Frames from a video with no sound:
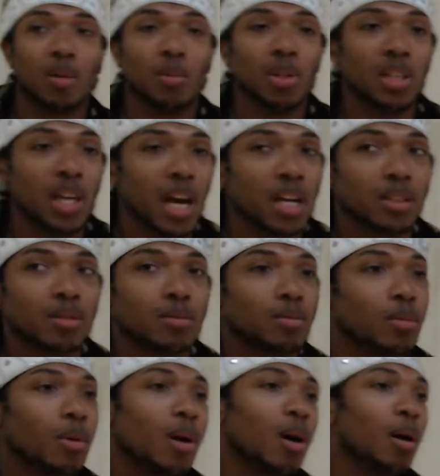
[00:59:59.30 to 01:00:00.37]
let me get
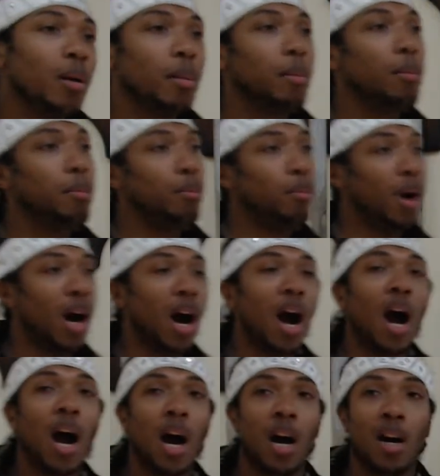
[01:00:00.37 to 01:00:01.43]

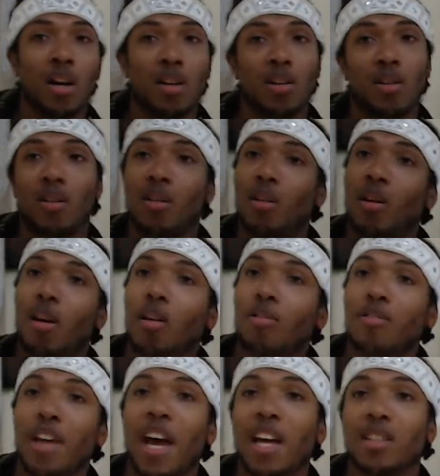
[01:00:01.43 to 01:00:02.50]
ma'ah
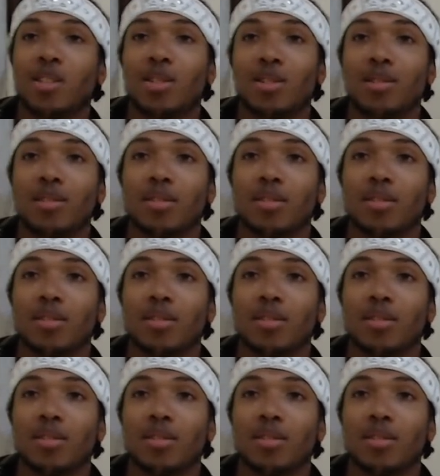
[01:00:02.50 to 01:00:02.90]
of that.